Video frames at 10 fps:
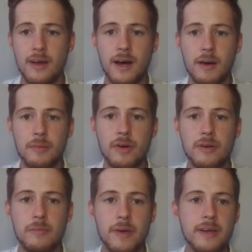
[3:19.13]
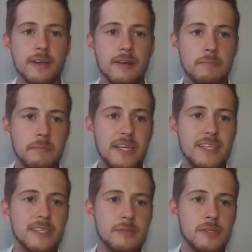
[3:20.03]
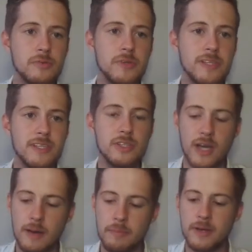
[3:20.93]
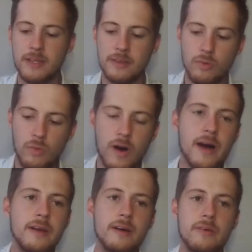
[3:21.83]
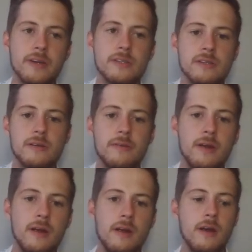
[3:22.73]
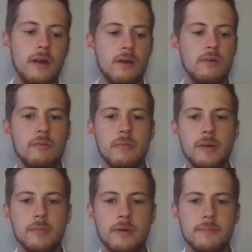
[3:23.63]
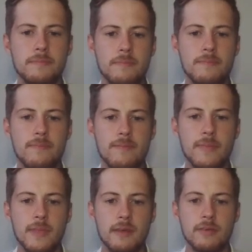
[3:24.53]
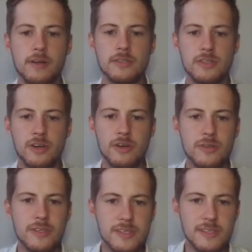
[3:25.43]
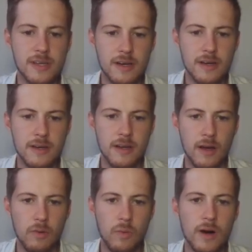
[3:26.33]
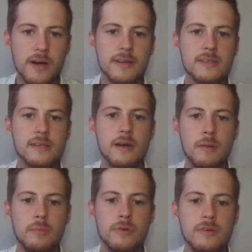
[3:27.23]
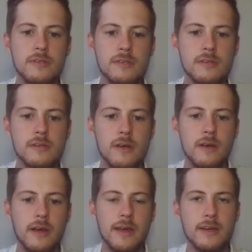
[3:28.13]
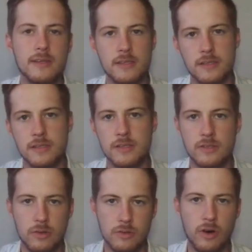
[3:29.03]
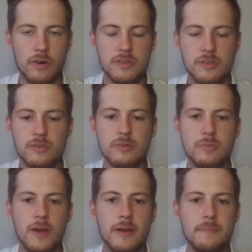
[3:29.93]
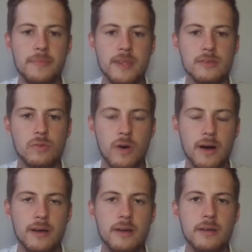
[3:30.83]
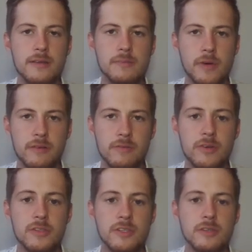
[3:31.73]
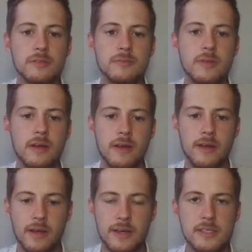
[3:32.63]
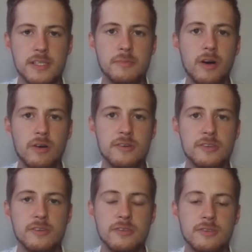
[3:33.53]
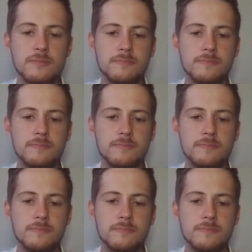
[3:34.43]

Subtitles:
I'm going to make it a meter between each gap in the y direction. Remember, if I can show you on the design, y is upwards, x is on the horizontal plane. So y is my vertical, x is my horizontal.